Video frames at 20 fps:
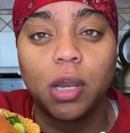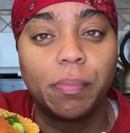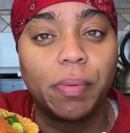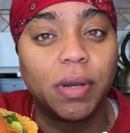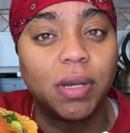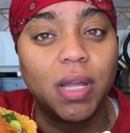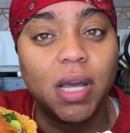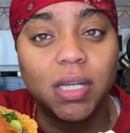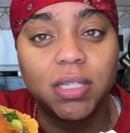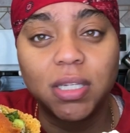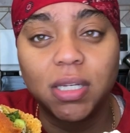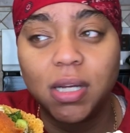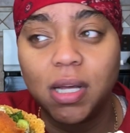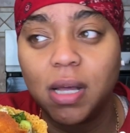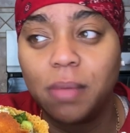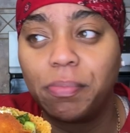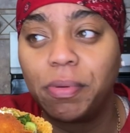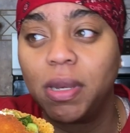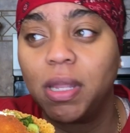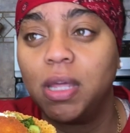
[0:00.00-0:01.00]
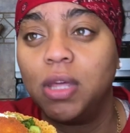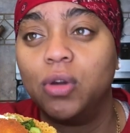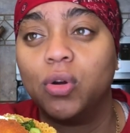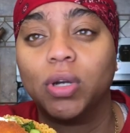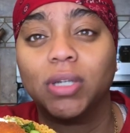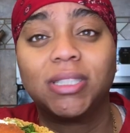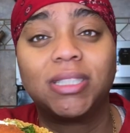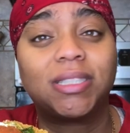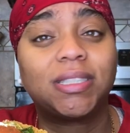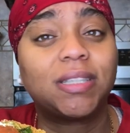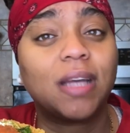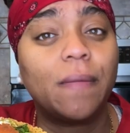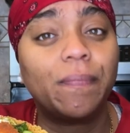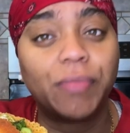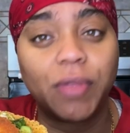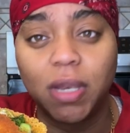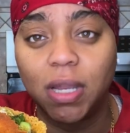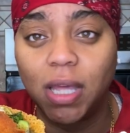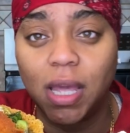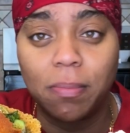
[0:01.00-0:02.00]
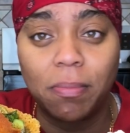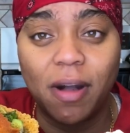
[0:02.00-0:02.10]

production company or something to get